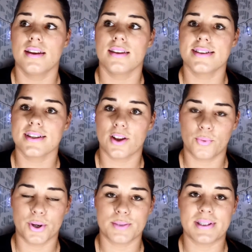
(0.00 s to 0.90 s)
There's a lot
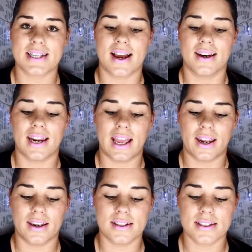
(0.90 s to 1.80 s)
of work to be done
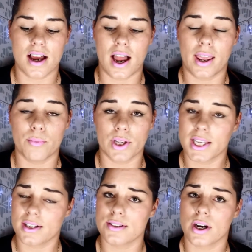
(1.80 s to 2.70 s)
and I am
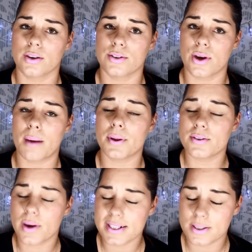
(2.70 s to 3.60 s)
really going to struggle to
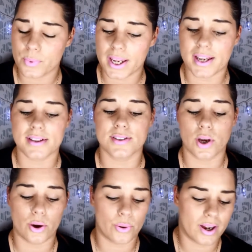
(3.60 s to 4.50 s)
upload twice a week,
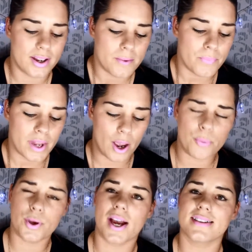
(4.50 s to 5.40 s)
so I
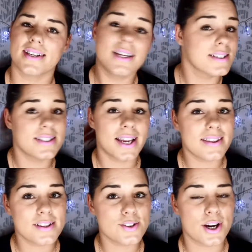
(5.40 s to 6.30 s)
hope you guys can
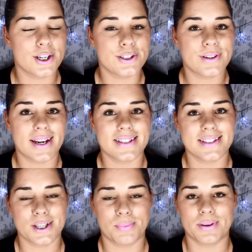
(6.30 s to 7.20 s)
understand that struggle and
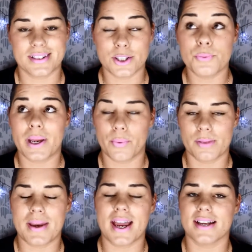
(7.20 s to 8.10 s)
still bear
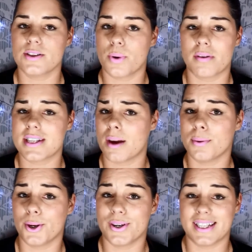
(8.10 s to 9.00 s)
with me. I still promise to
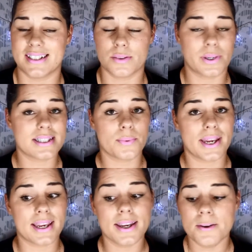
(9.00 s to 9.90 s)
upload at least once a
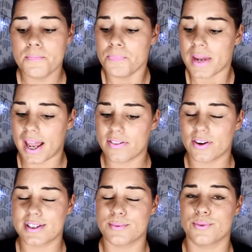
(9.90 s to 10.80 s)
week, and
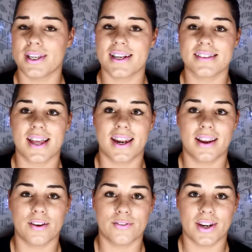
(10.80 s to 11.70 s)
there are some really
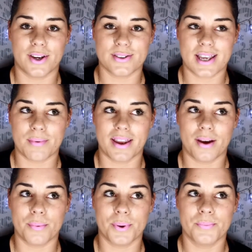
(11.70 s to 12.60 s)
exciting videos coming
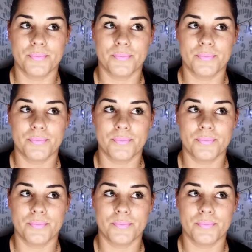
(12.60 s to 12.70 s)
up.